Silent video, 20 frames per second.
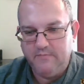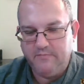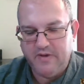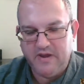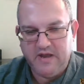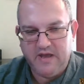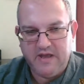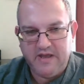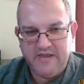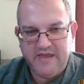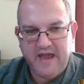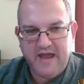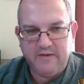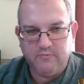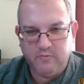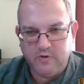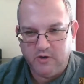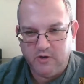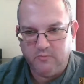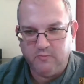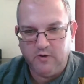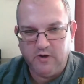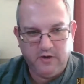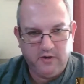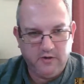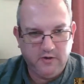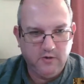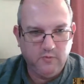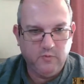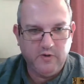But yeah,
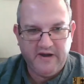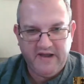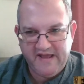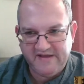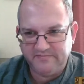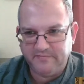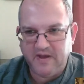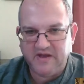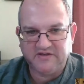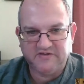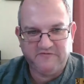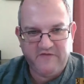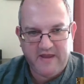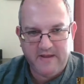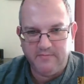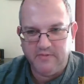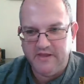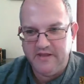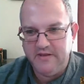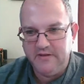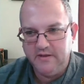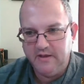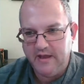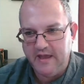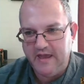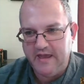we're an Xbox family.